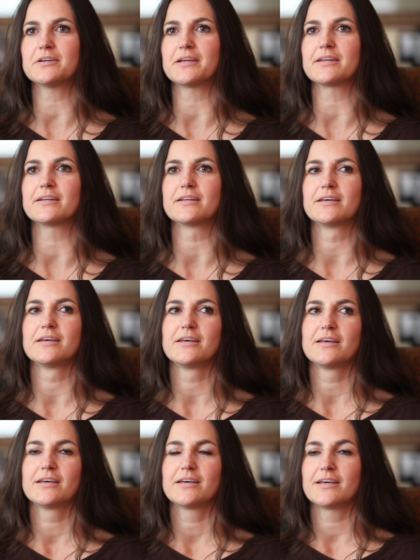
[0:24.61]
and
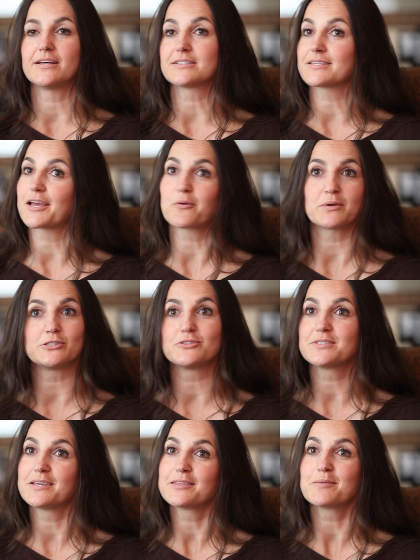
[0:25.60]
it's like what you
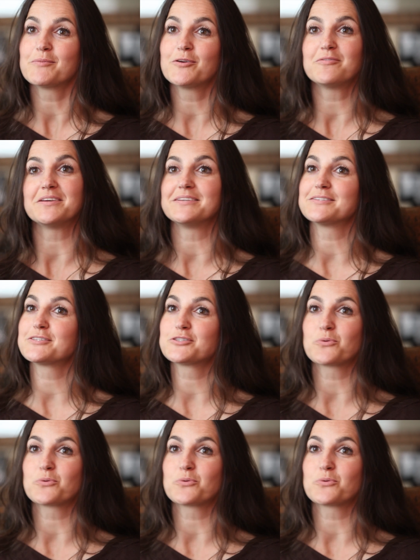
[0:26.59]
see in the movies.